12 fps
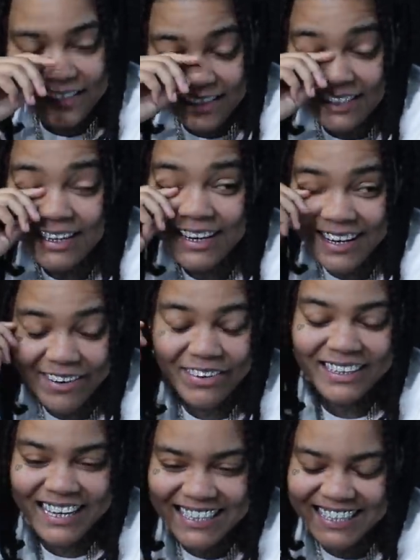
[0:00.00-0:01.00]
yeah, I
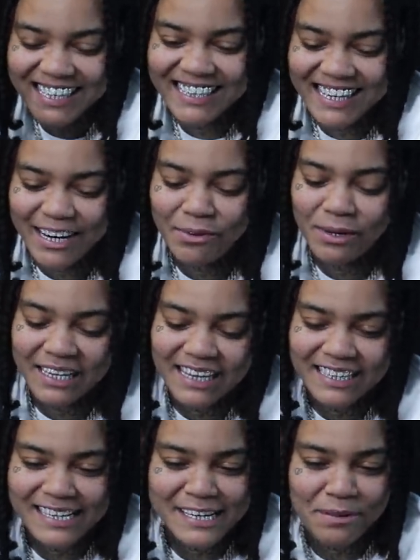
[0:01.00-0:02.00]
worked at Shake Shack and I worked at
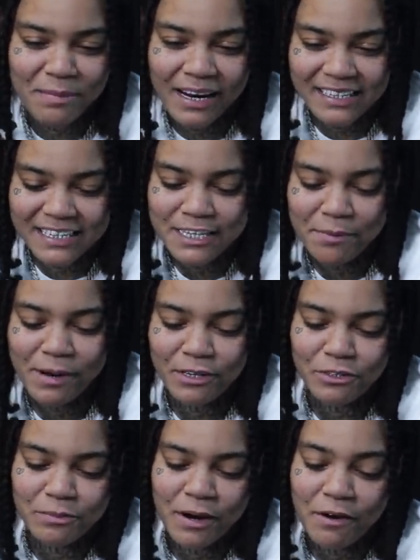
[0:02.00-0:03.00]
TJ Maxx. TJ Maxx
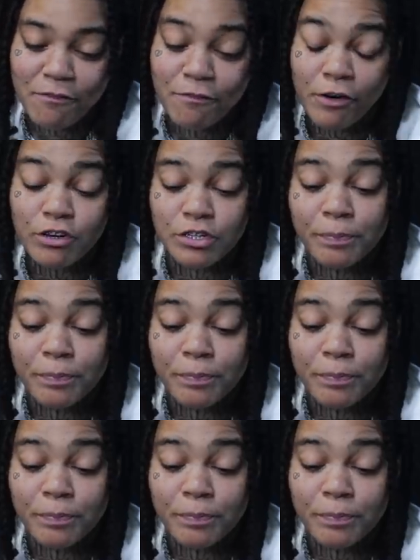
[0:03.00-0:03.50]
was my first